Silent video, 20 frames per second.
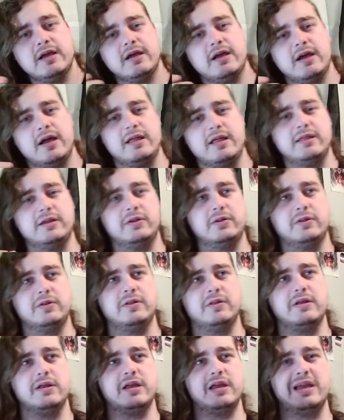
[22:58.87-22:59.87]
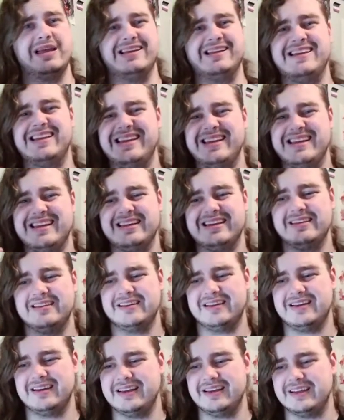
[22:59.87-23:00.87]
a little
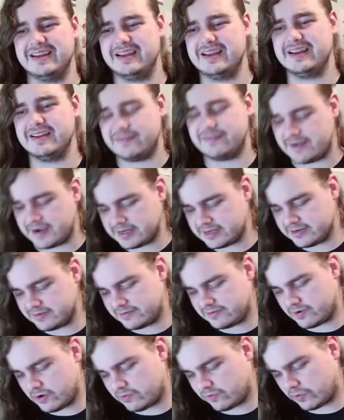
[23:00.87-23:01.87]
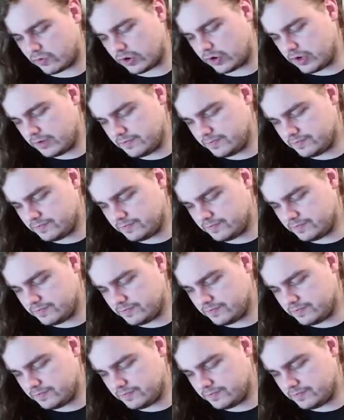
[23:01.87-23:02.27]
ineffective overall.